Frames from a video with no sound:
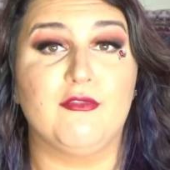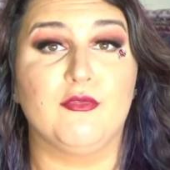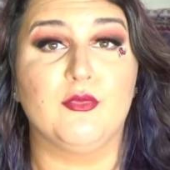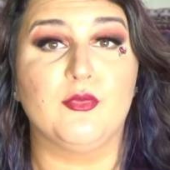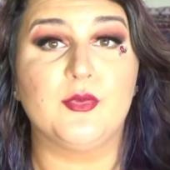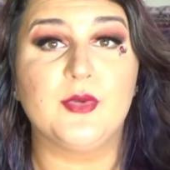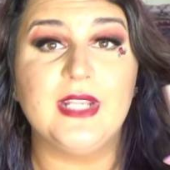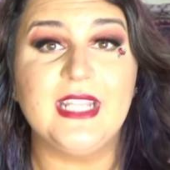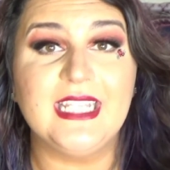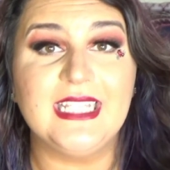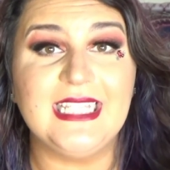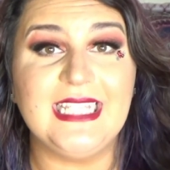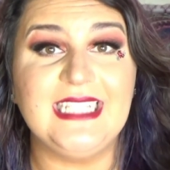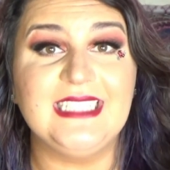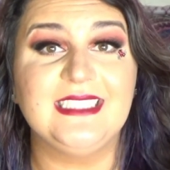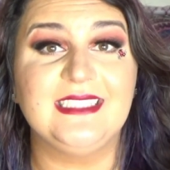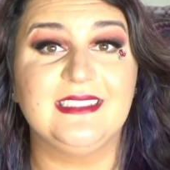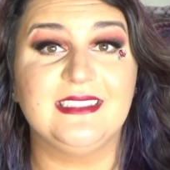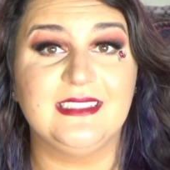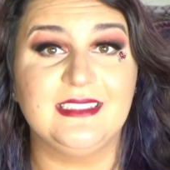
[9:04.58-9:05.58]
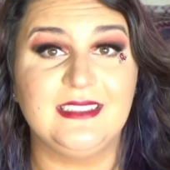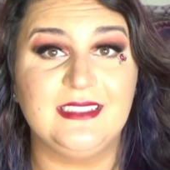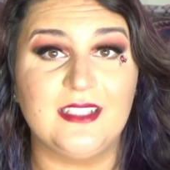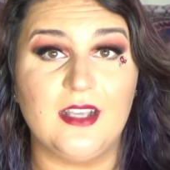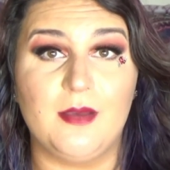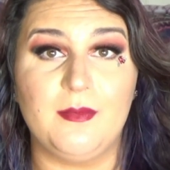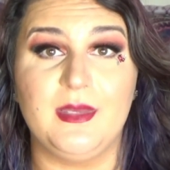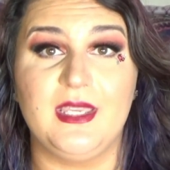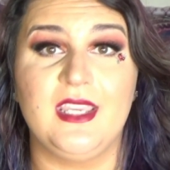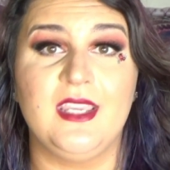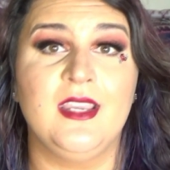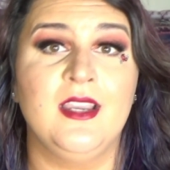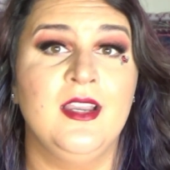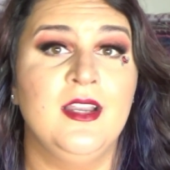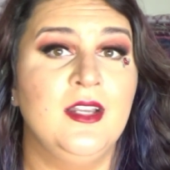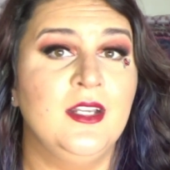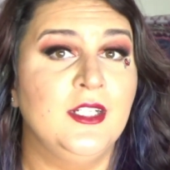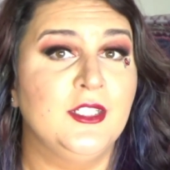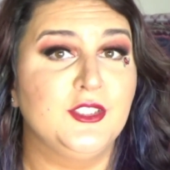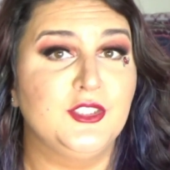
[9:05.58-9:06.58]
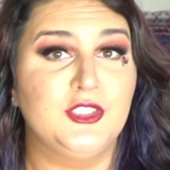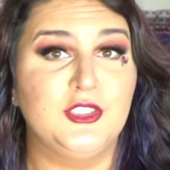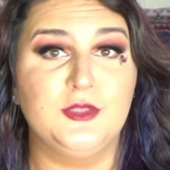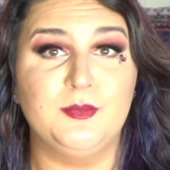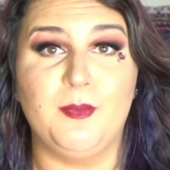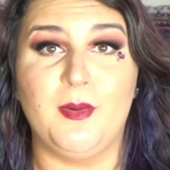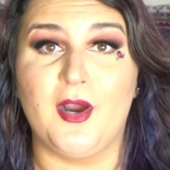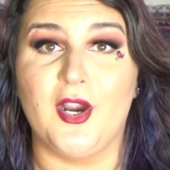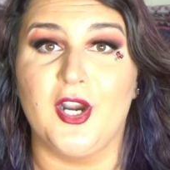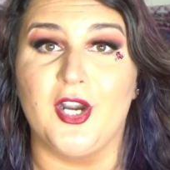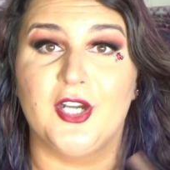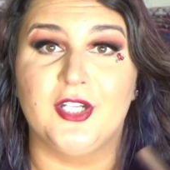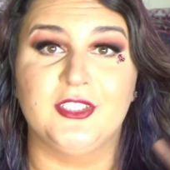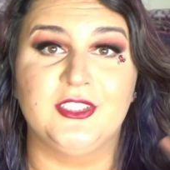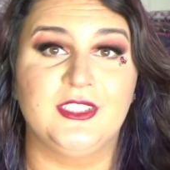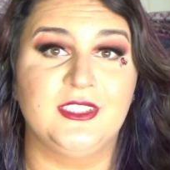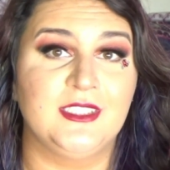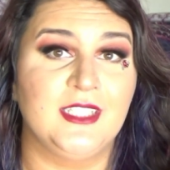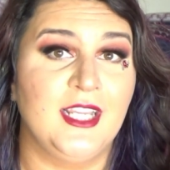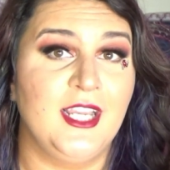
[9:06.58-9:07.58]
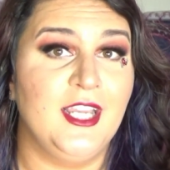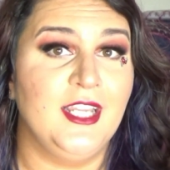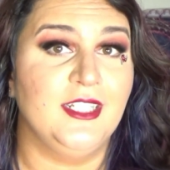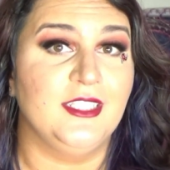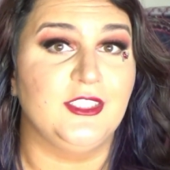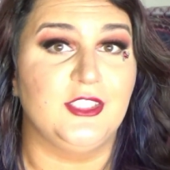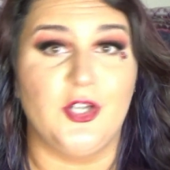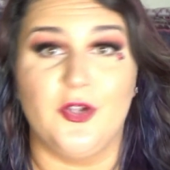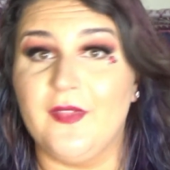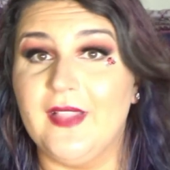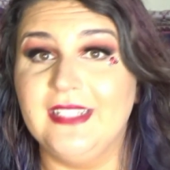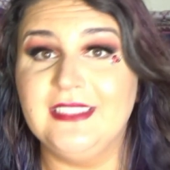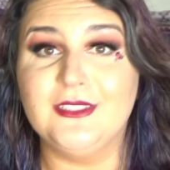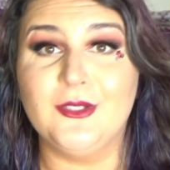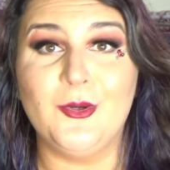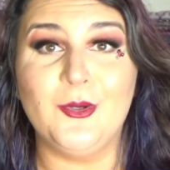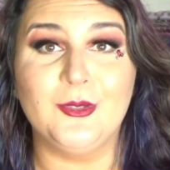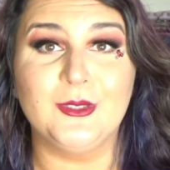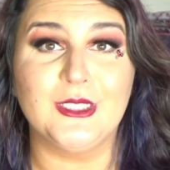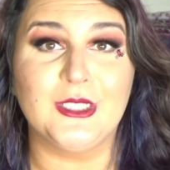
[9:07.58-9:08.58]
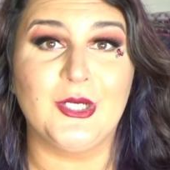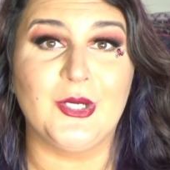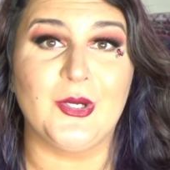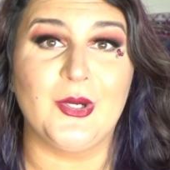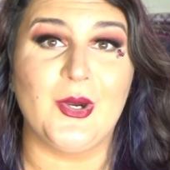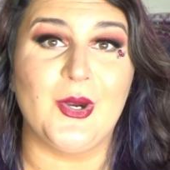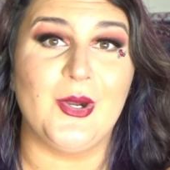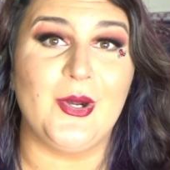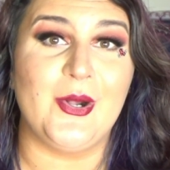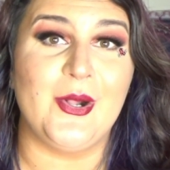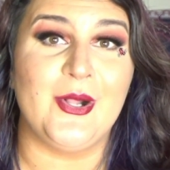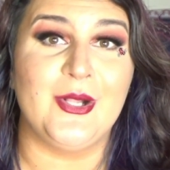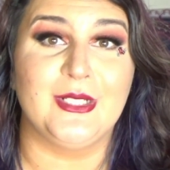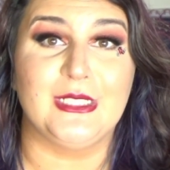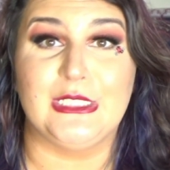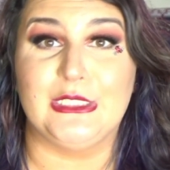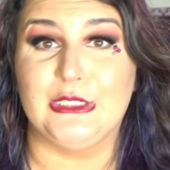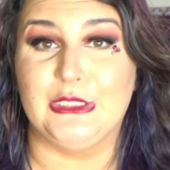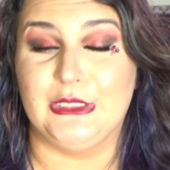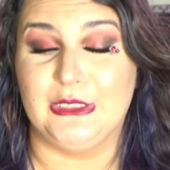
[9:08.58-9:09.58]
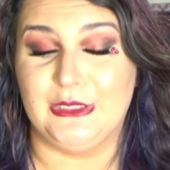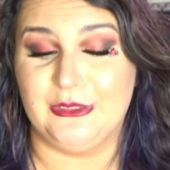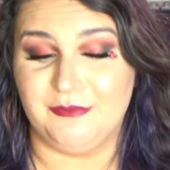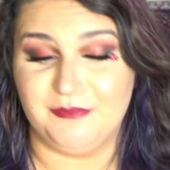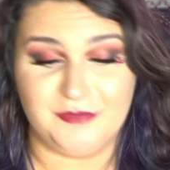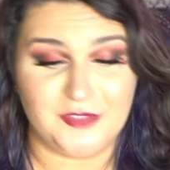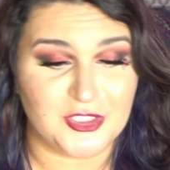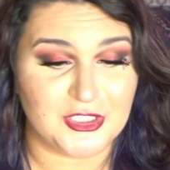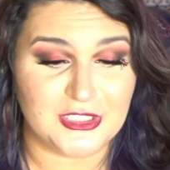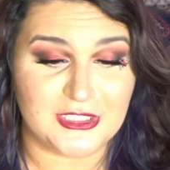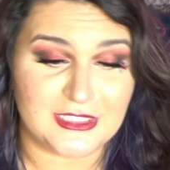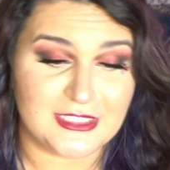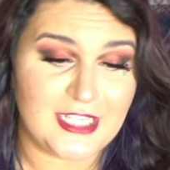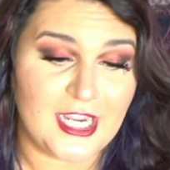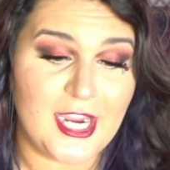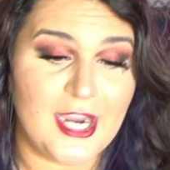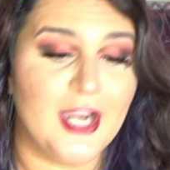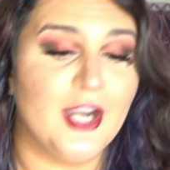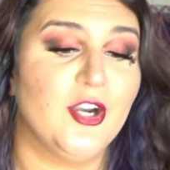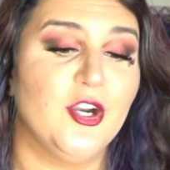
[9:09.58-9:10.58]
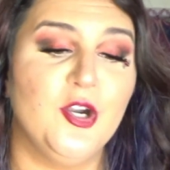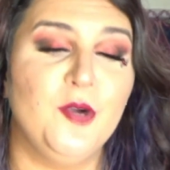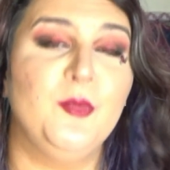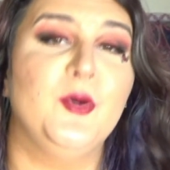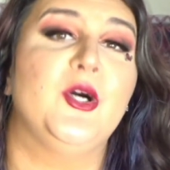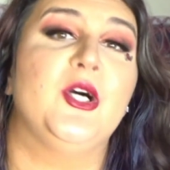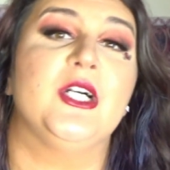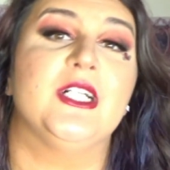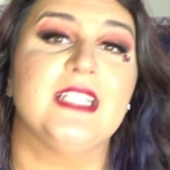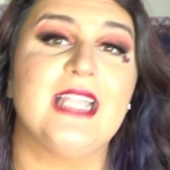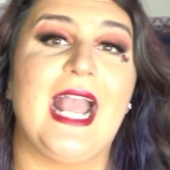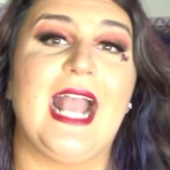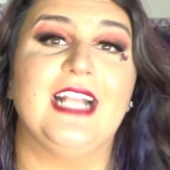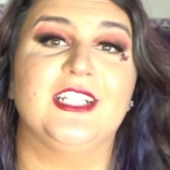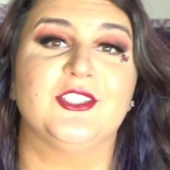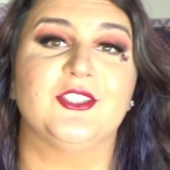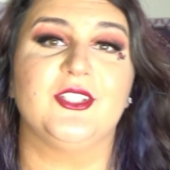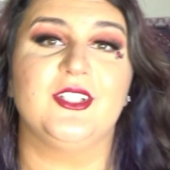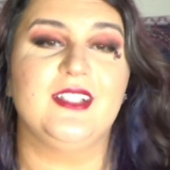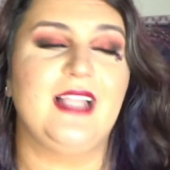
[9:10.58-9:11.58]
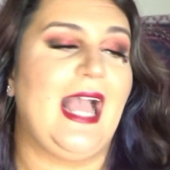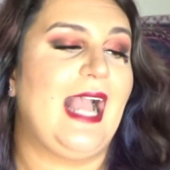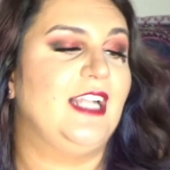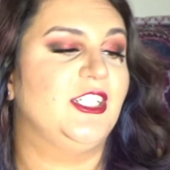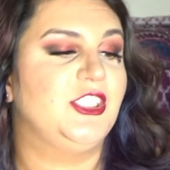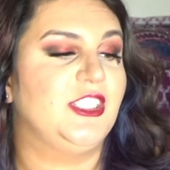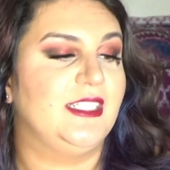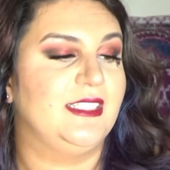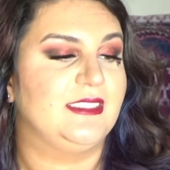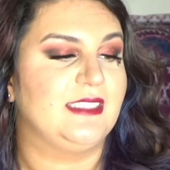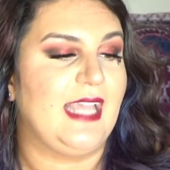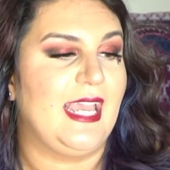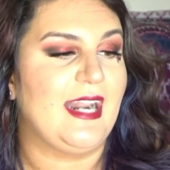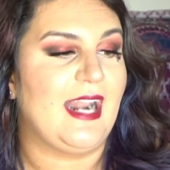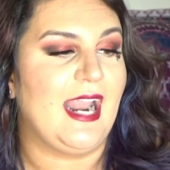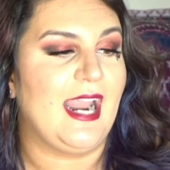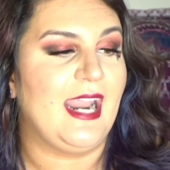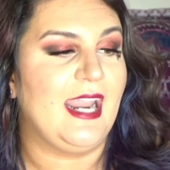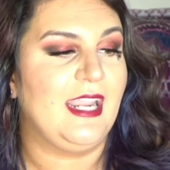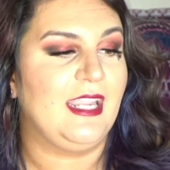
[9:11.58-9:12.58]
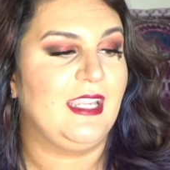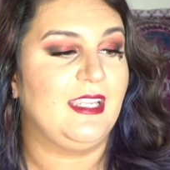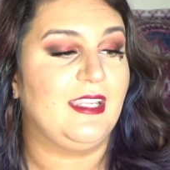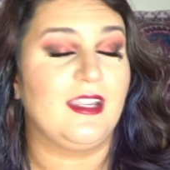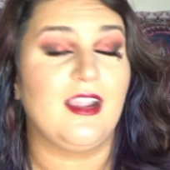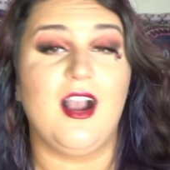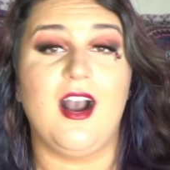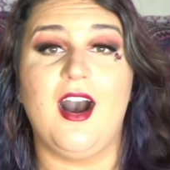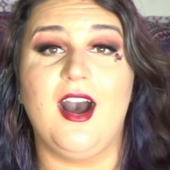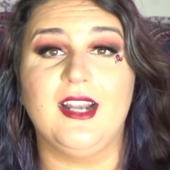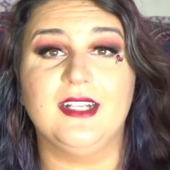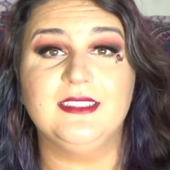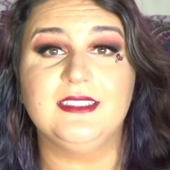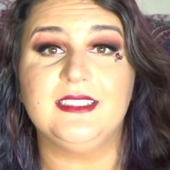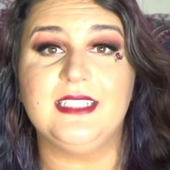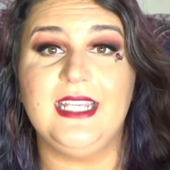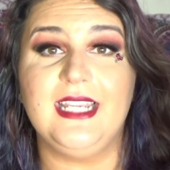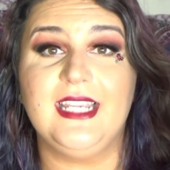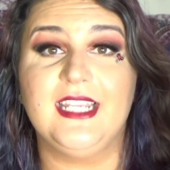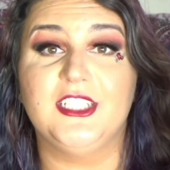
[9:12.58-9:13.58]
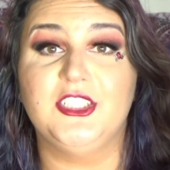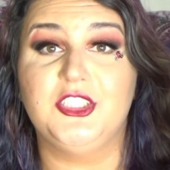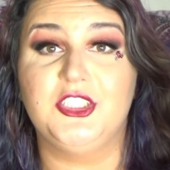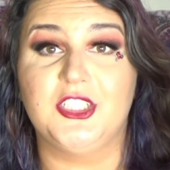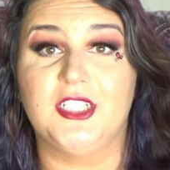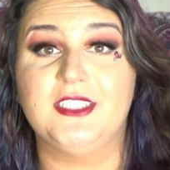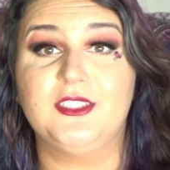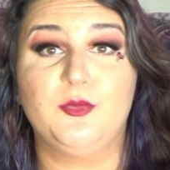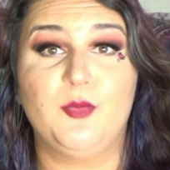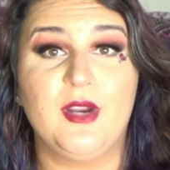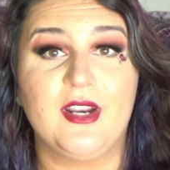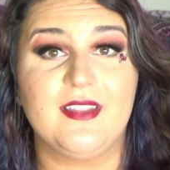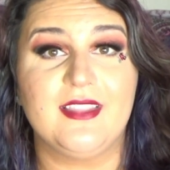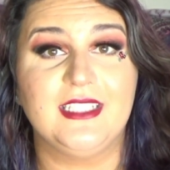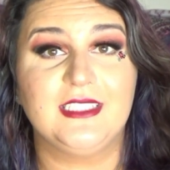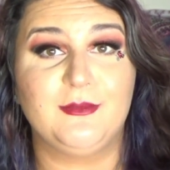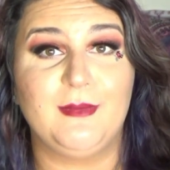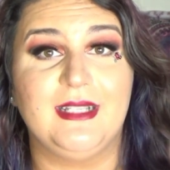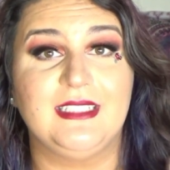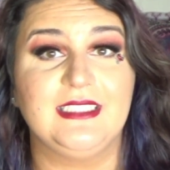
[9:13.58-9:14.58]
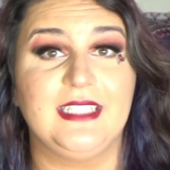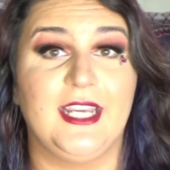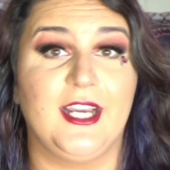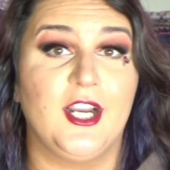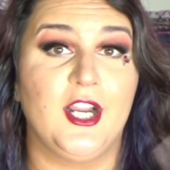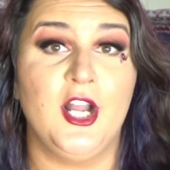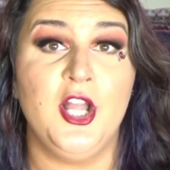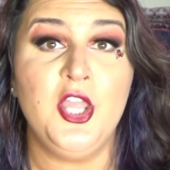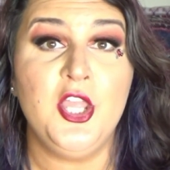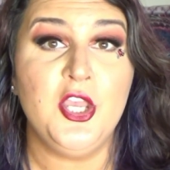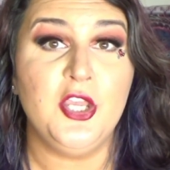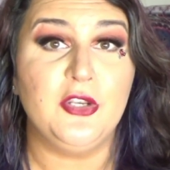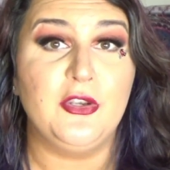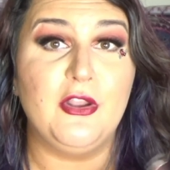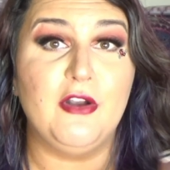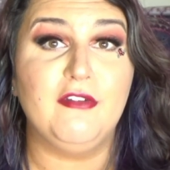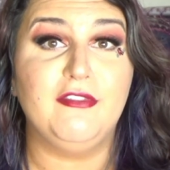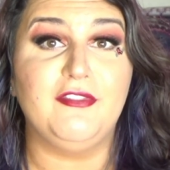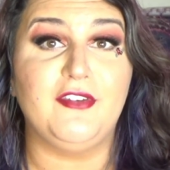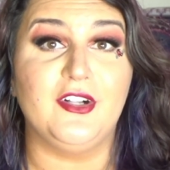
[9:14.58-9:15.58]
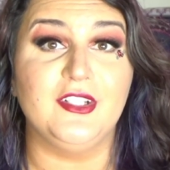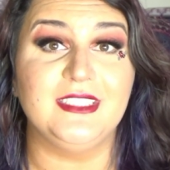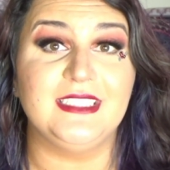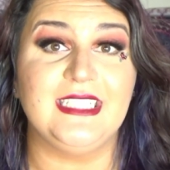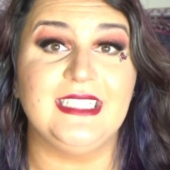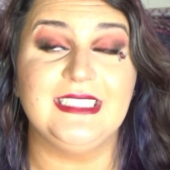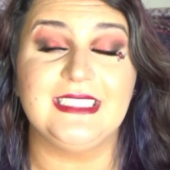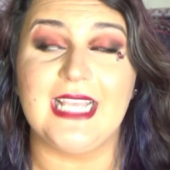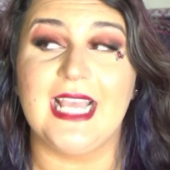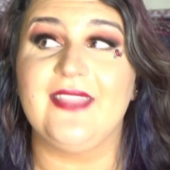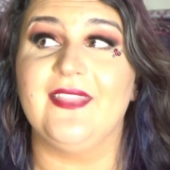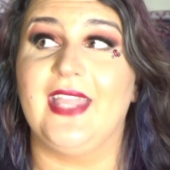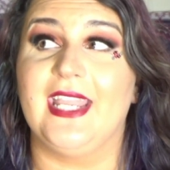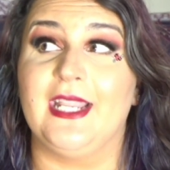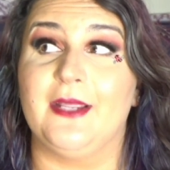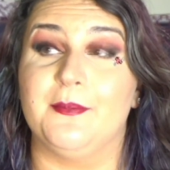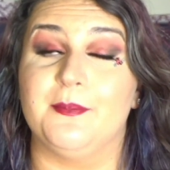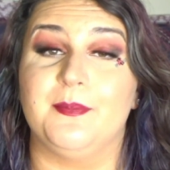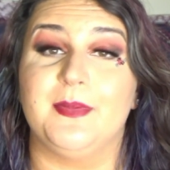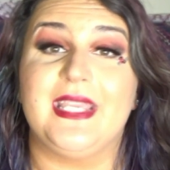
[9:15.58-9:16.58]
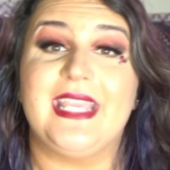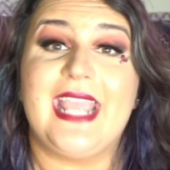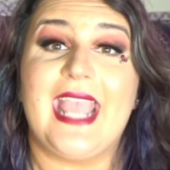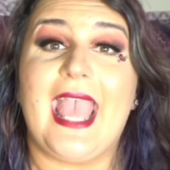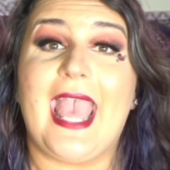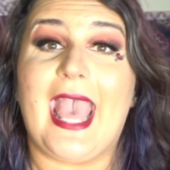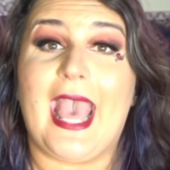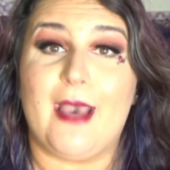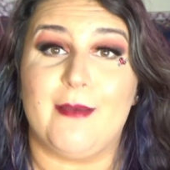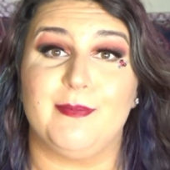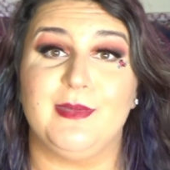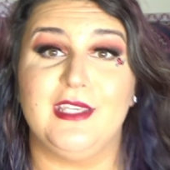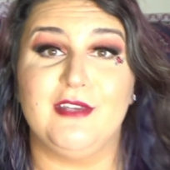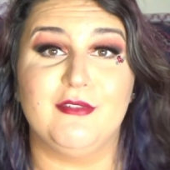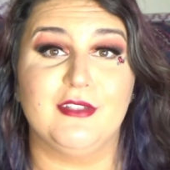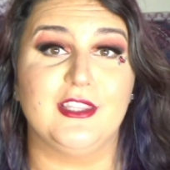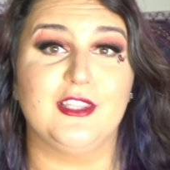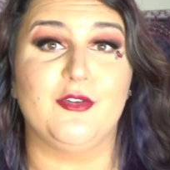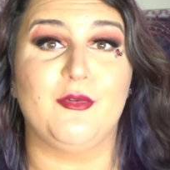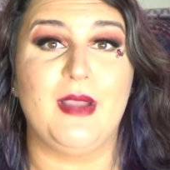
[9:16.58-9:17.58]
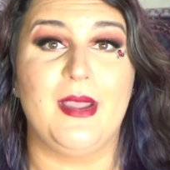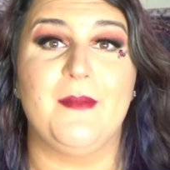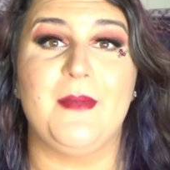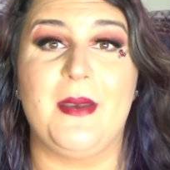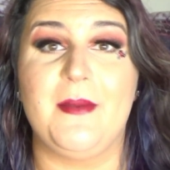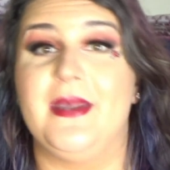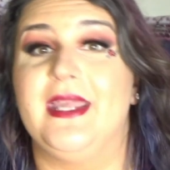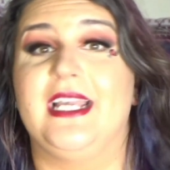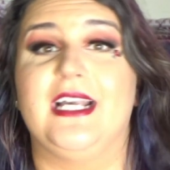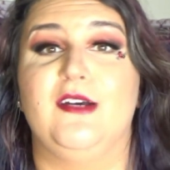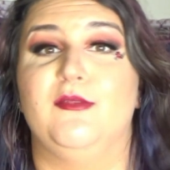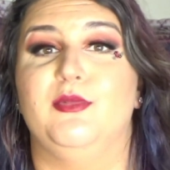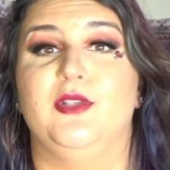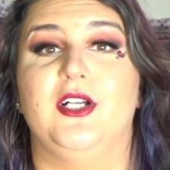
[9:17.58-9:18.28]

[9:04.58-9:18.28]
have really stubby, sparse, don't like to hold a curl, just terrible natural lashes. And I honestly can just wear this mascara, no falsies, and like be happy with the way my makeup